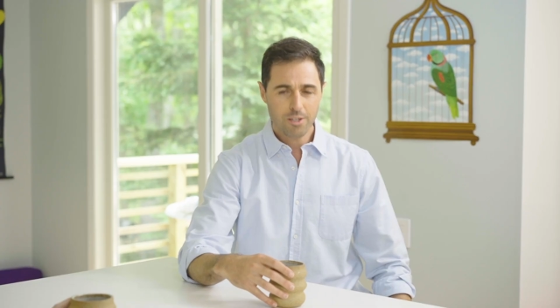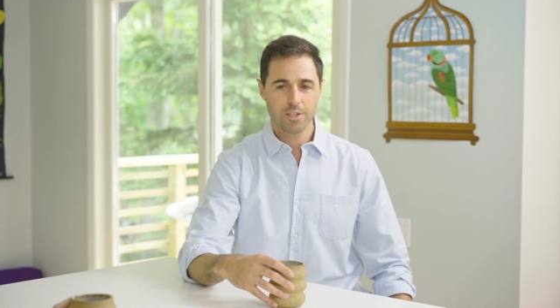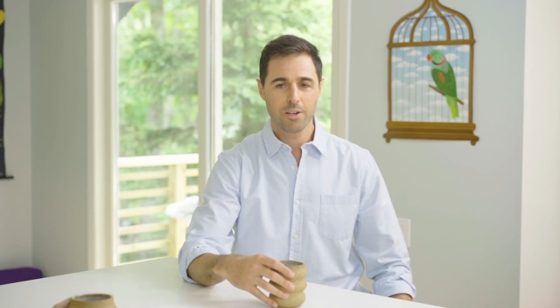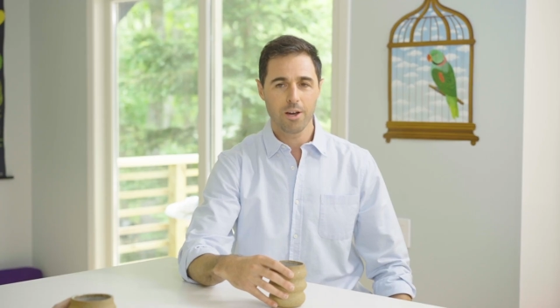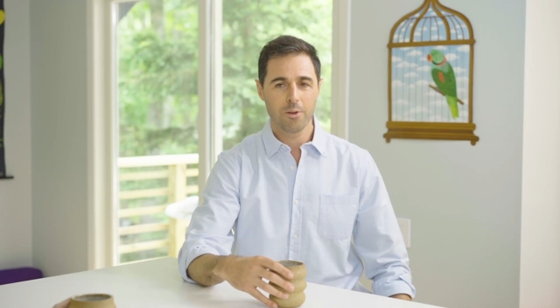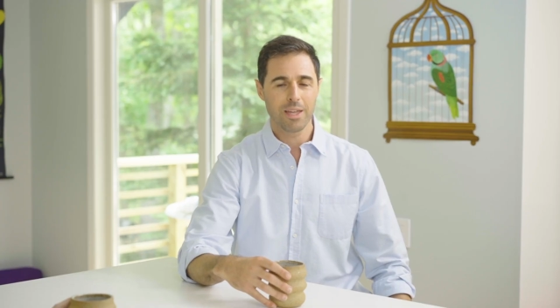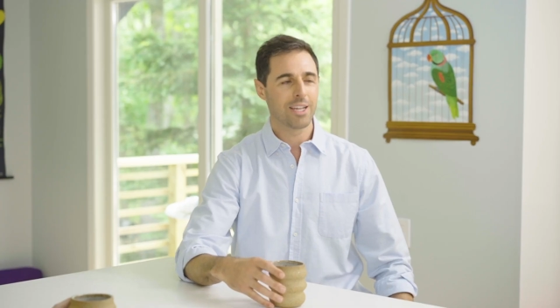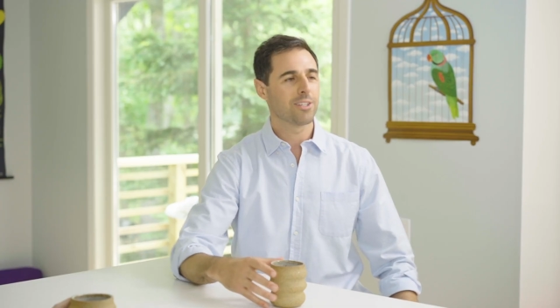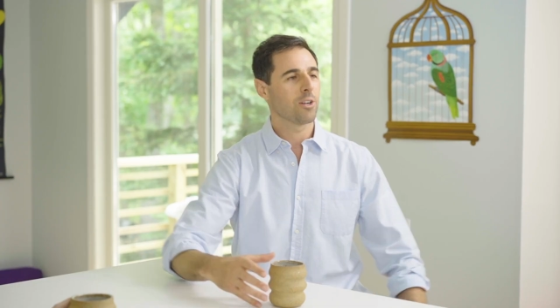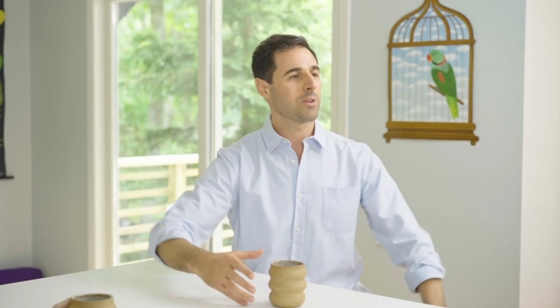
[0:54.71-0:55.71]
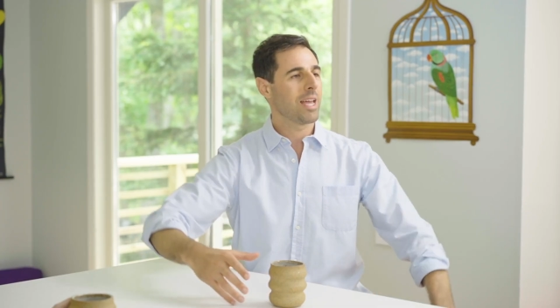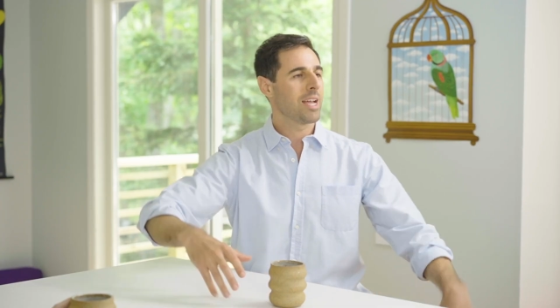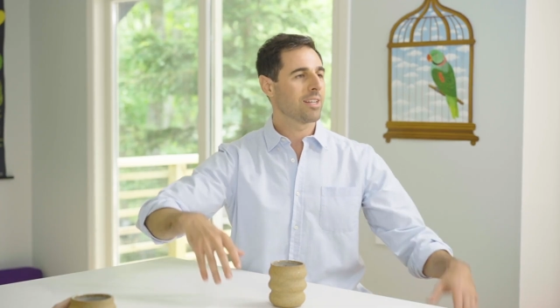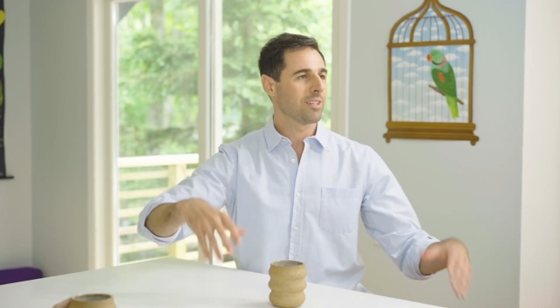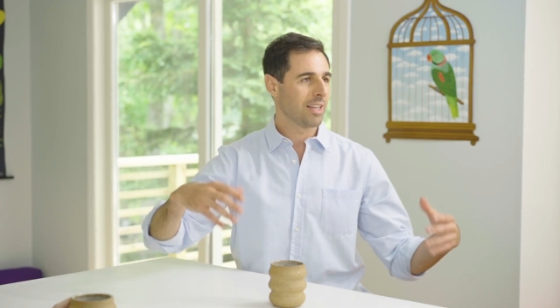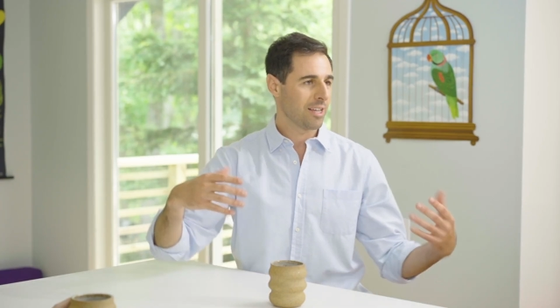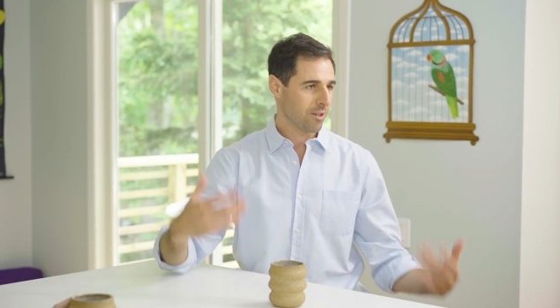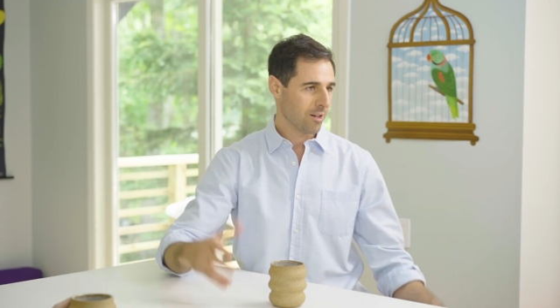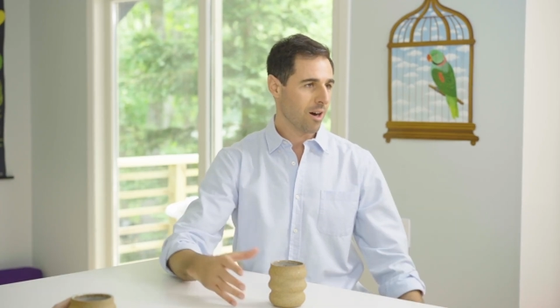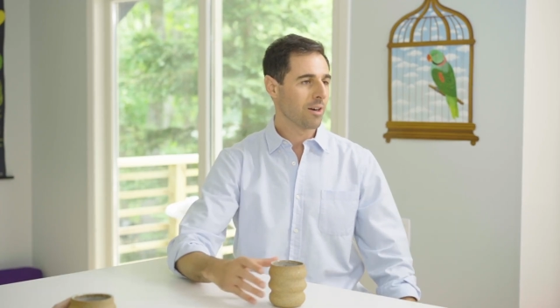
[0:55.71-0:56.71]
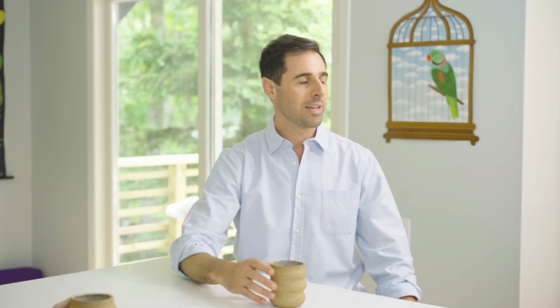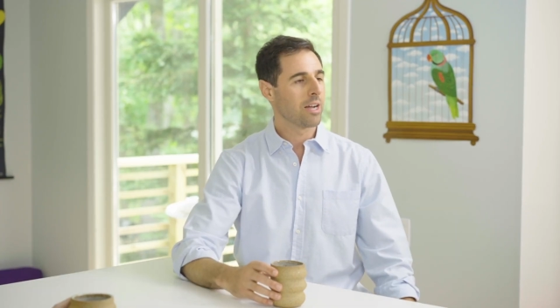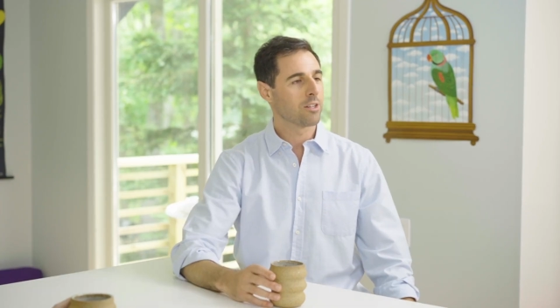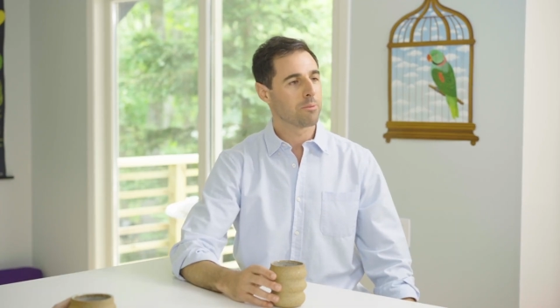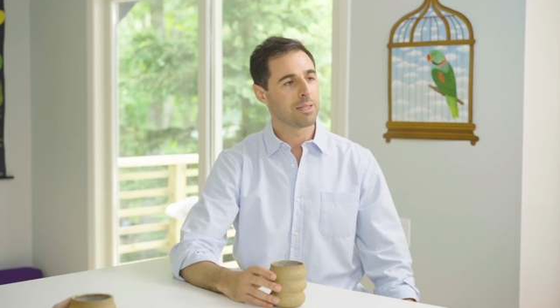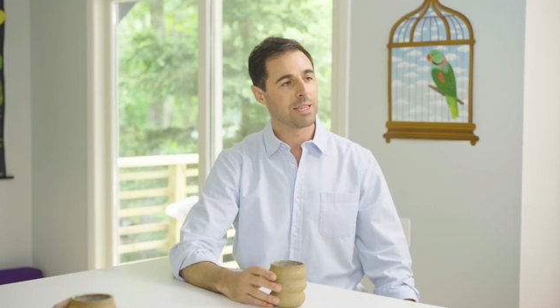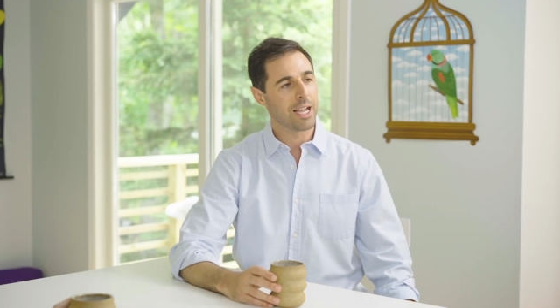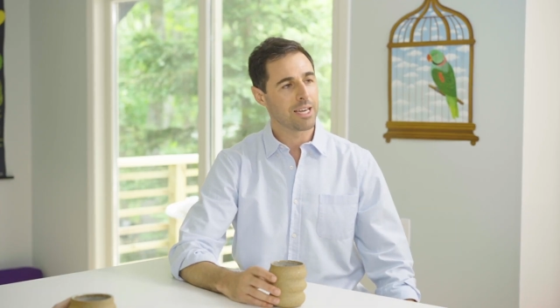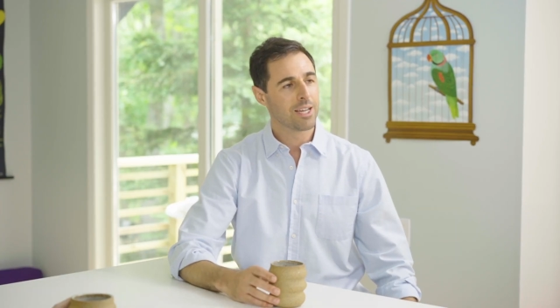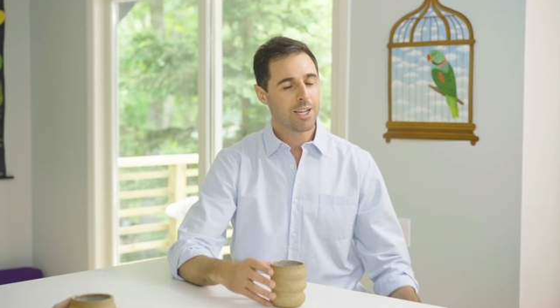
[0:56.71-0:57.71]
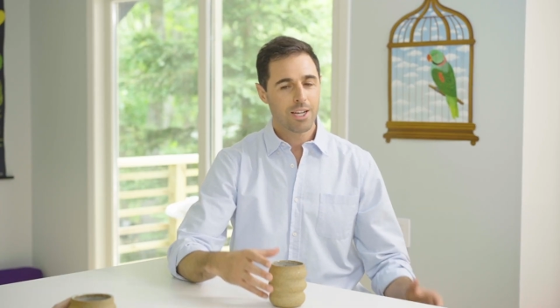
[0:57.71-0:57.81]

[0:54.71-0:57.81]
to know that it's okay to let your guard down, to be light.